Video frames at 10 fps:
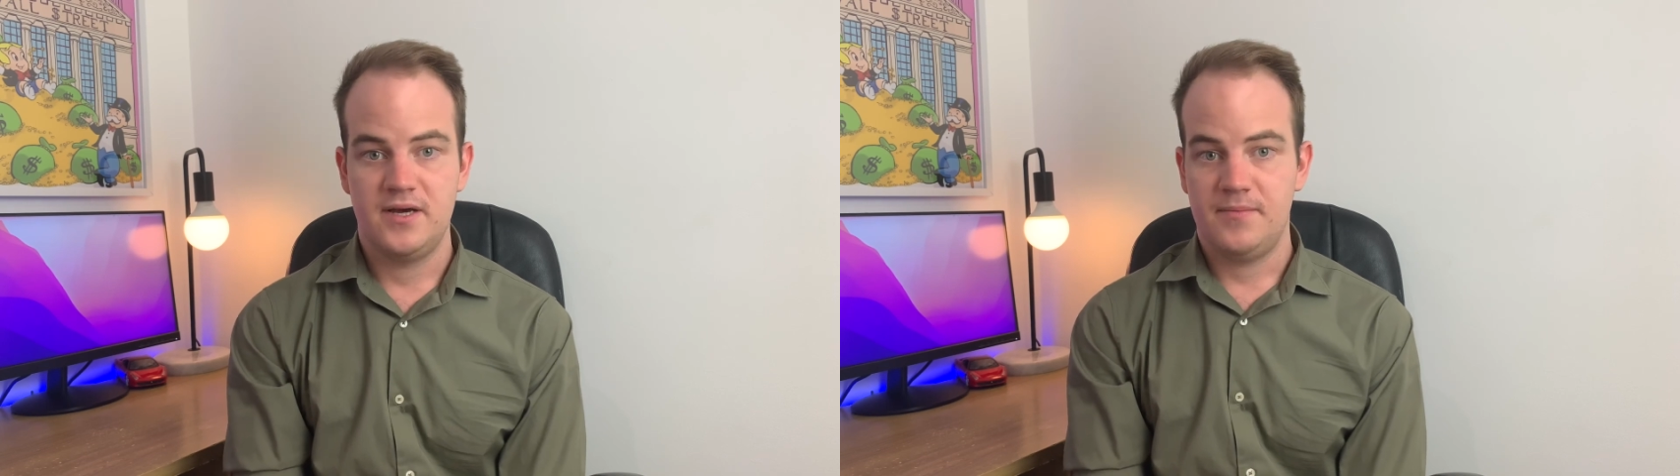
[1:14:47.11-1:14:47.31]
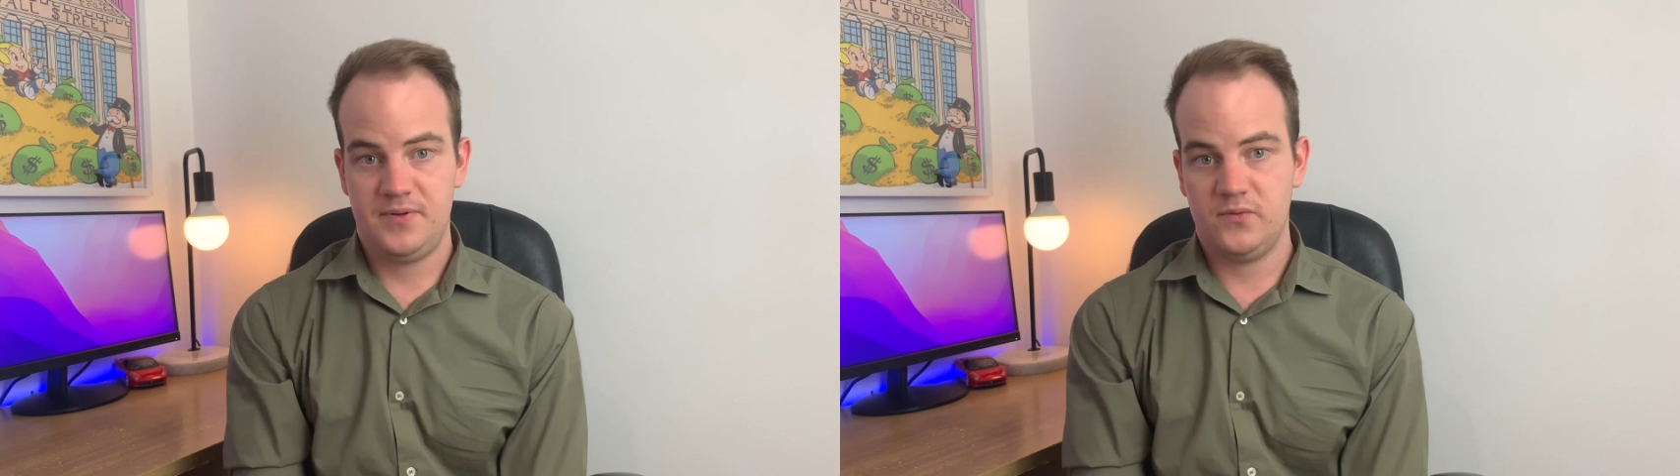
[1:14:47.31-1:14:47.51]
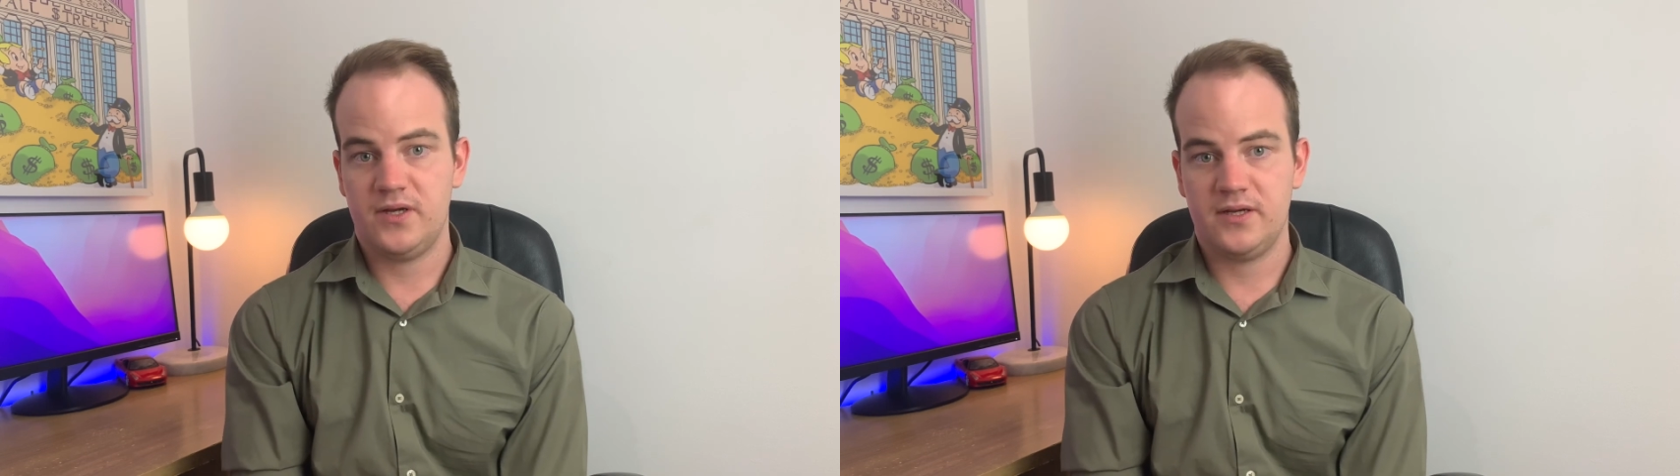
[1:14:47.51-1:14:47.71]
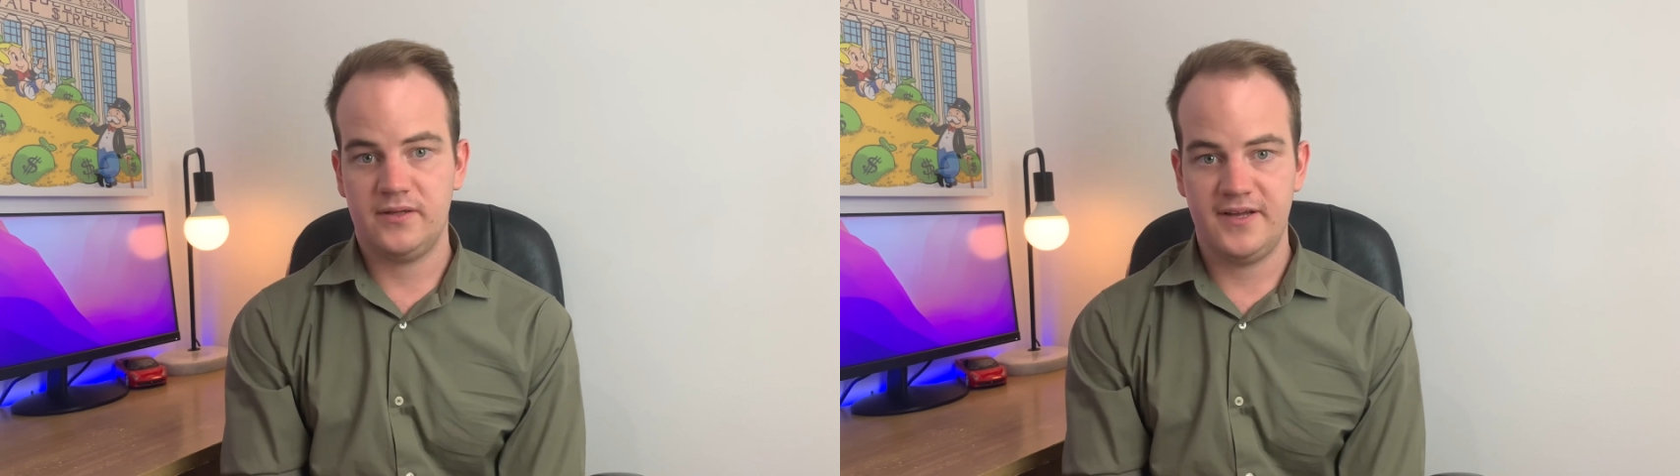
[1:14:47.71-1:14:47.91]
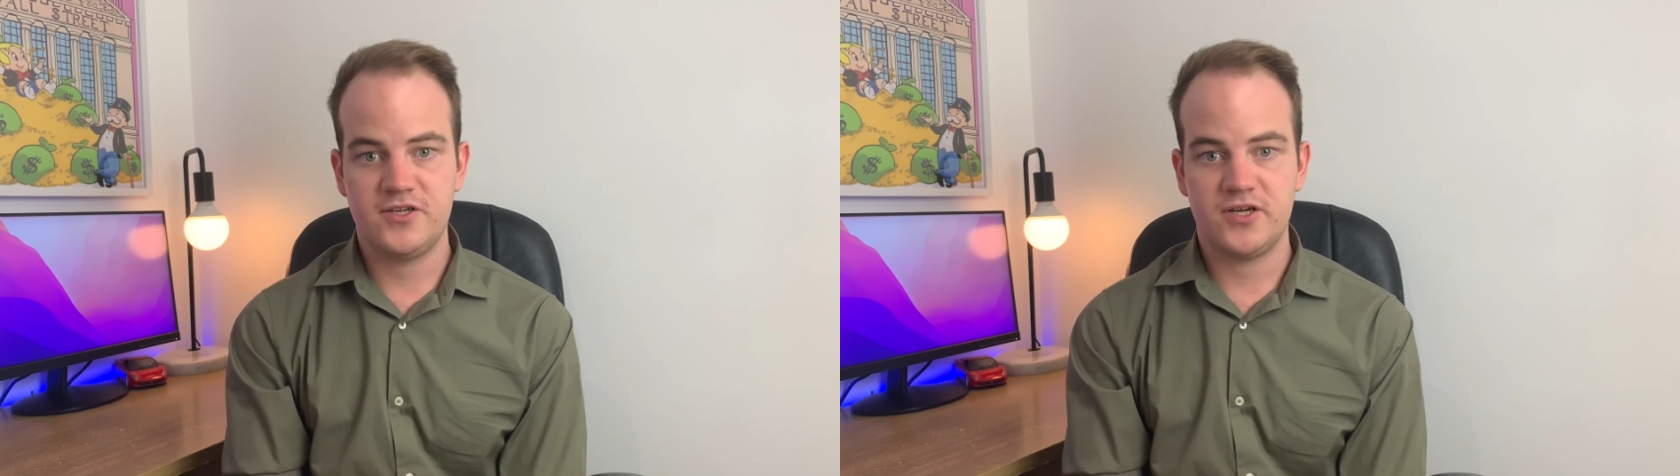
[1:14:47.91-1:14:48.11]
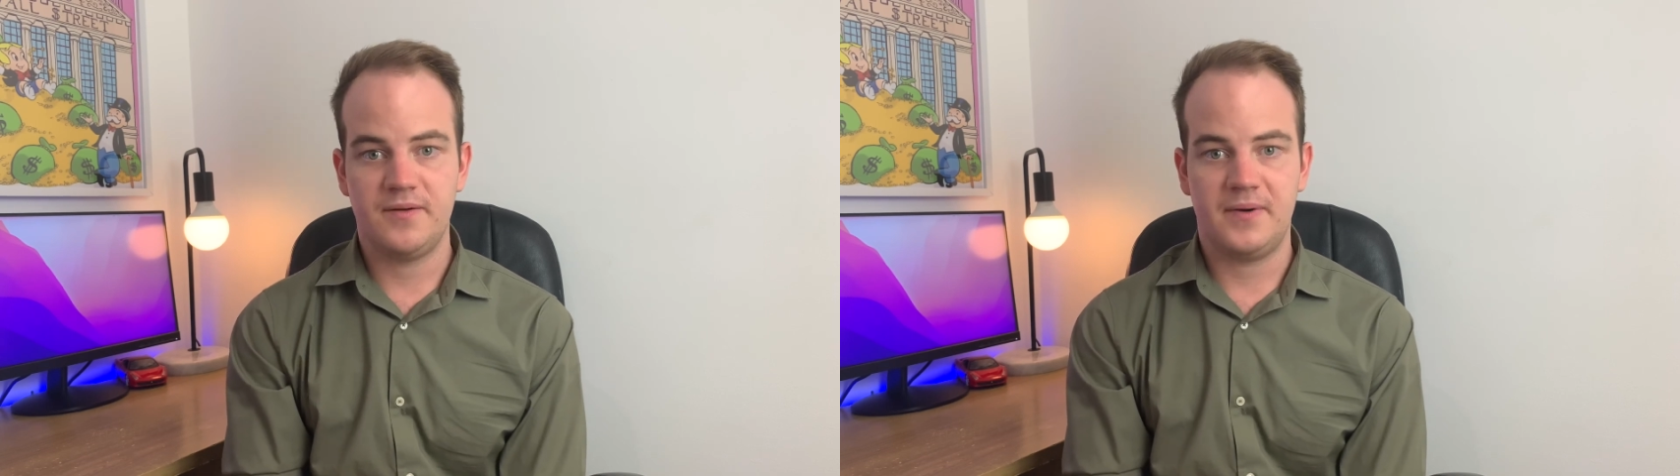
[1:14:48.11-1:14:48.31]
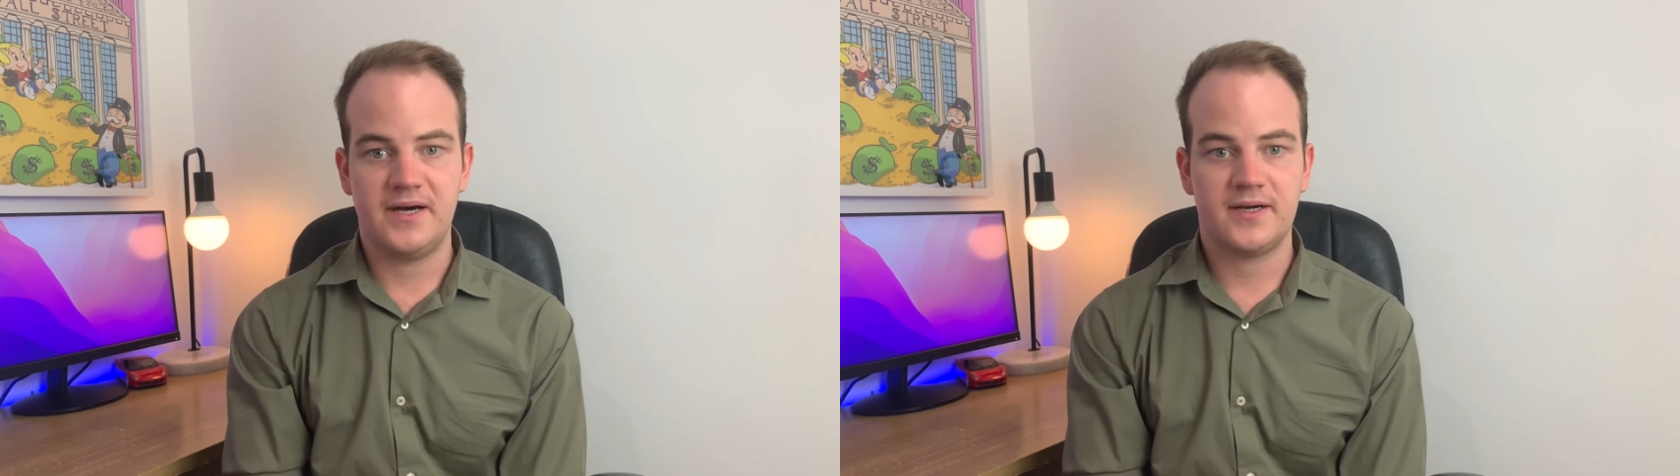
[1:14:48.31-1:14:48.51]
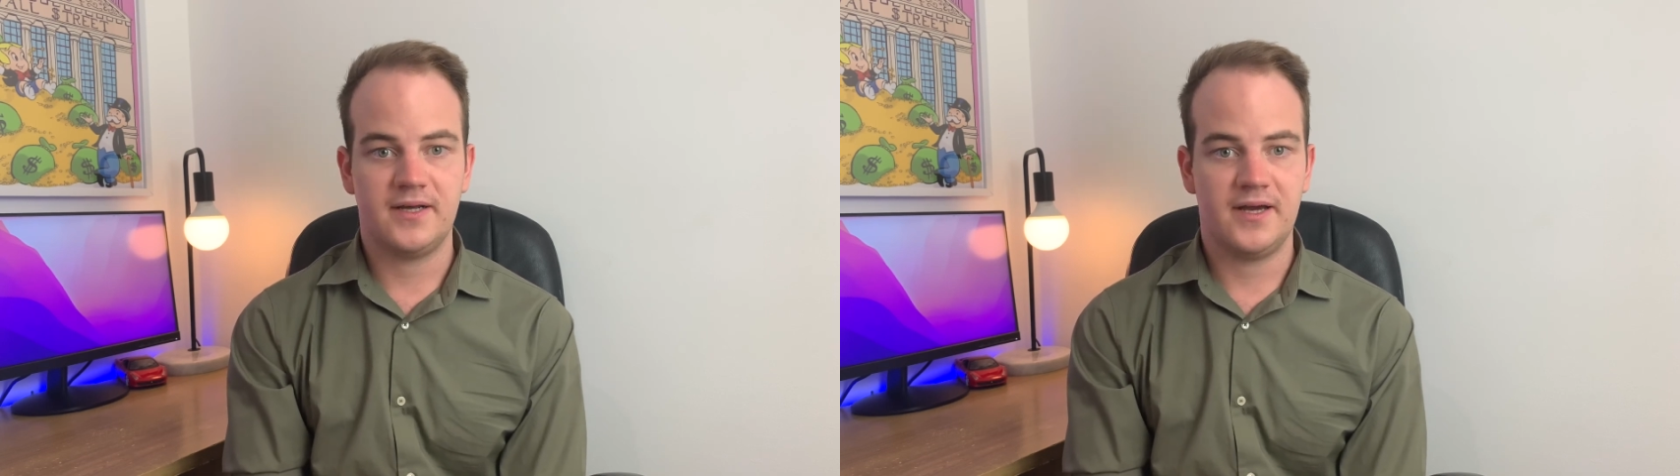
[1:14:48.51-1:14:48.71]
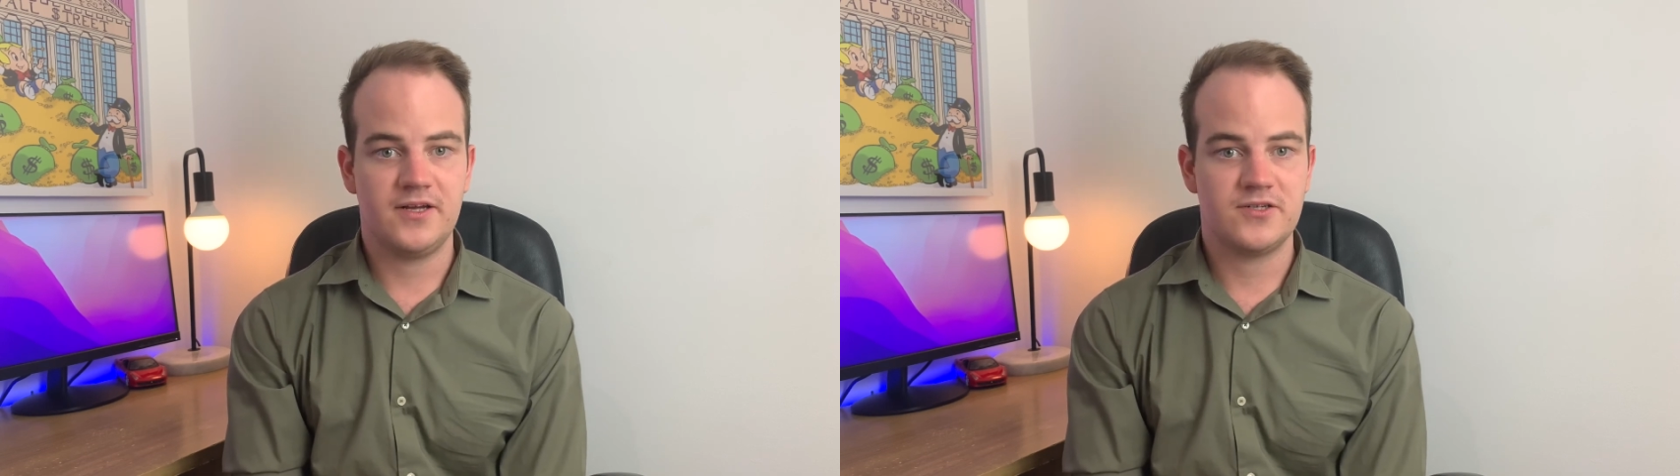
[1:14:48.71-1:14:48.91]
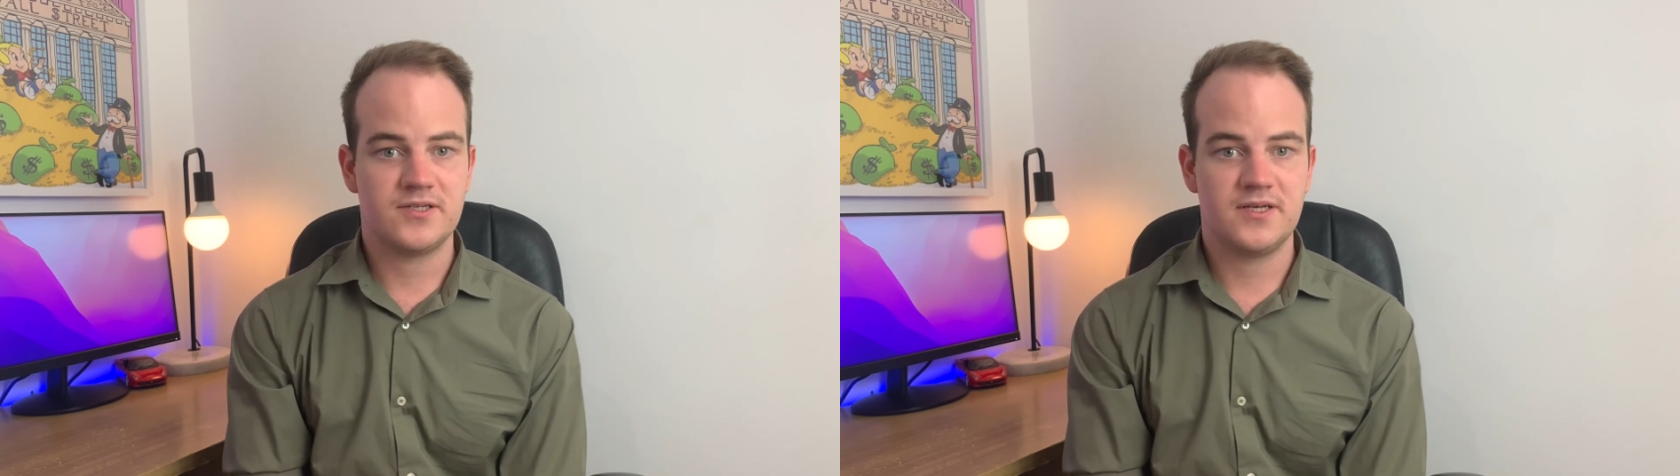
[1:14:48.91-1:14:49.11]
building a lead gen marketing
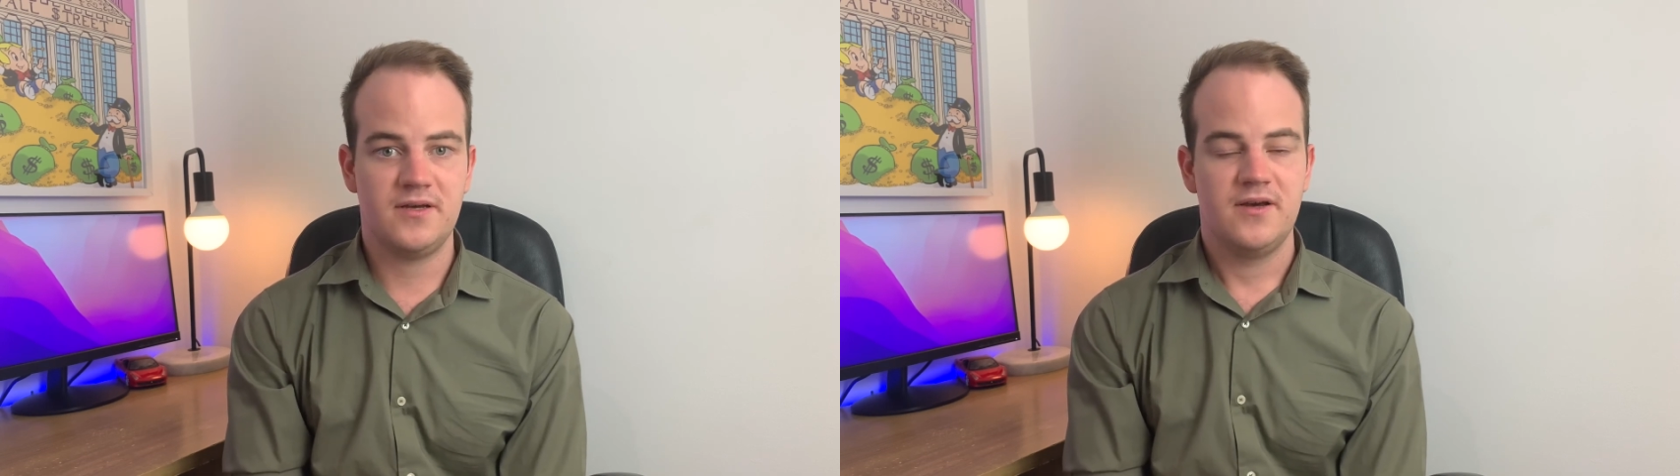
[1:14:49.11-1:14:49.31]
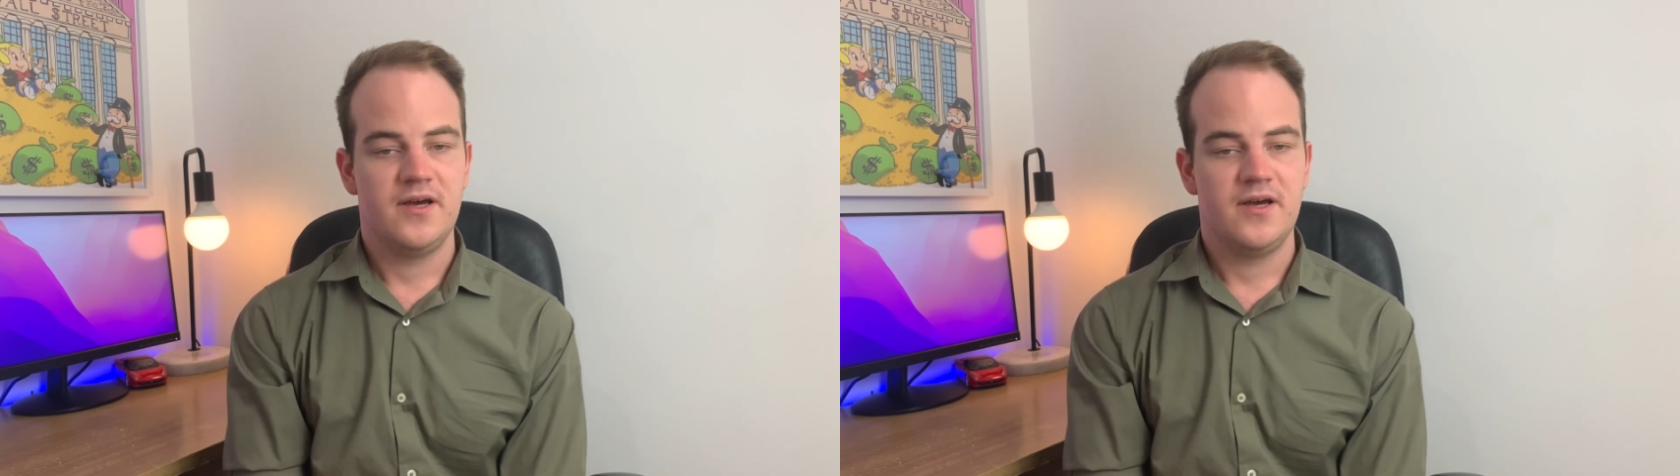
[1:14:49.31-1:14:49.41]
agency,